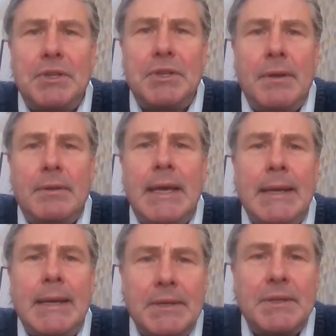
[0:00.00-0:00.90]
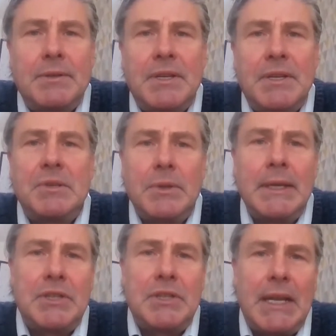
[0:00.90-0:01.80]
approach. That is, just
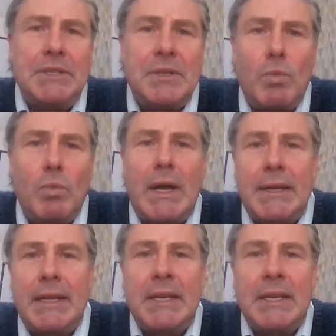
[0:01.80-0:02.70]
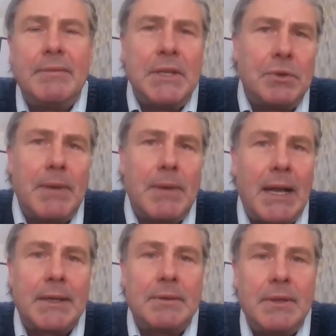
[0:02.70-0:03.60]
looking at changes in one individual
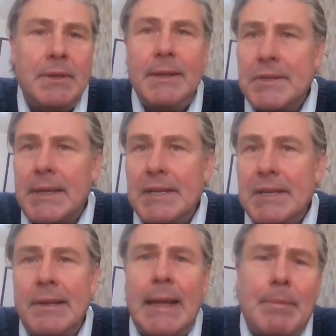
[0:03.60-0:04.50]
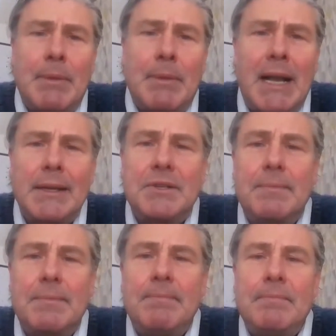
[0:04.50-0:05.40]
market, in this case the labour
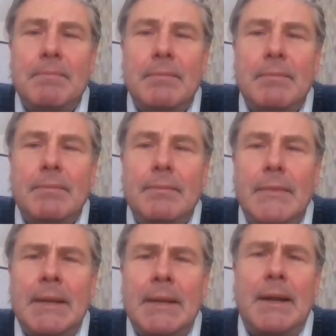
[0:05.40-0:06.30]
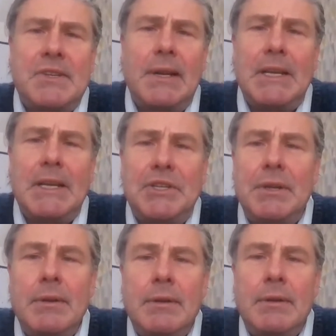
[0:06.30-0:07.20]
market, in
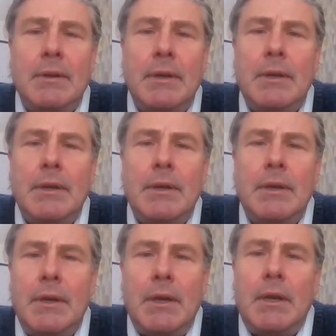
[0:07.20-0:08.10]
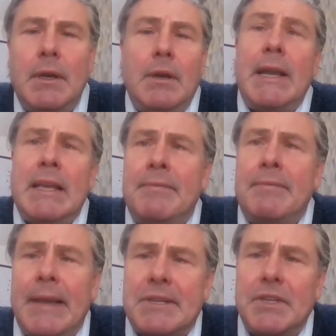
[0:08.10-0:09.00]
isolation, where the
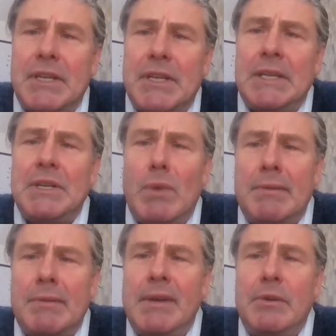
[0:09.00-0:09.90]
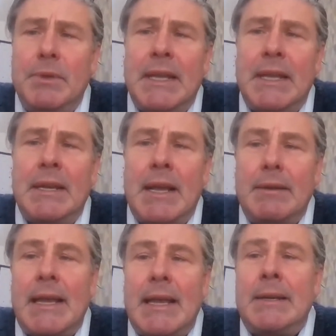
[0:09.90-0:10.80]
effects of a change in one variable then
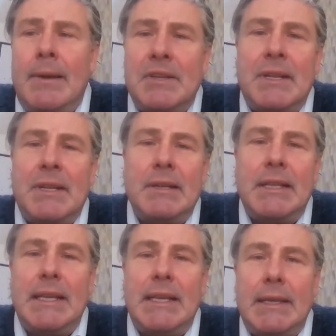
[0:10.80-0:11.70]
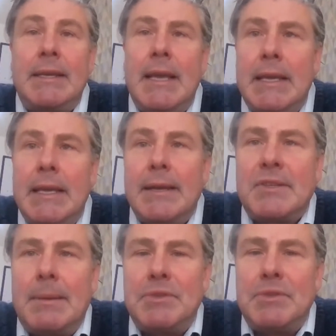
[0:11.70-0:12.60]
are analysed under the key
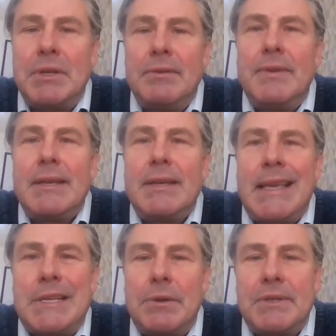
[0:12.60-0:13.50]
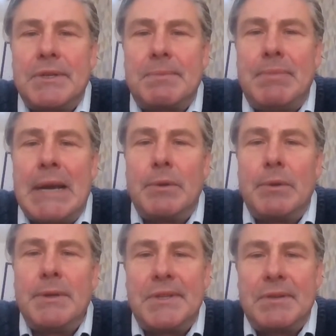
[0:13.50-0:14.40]
assumption of ceteris
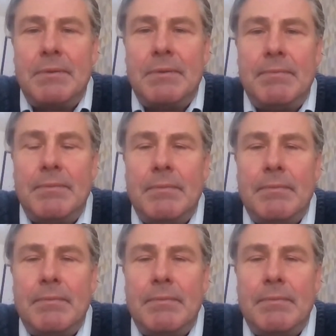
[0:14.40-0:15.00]
paribus.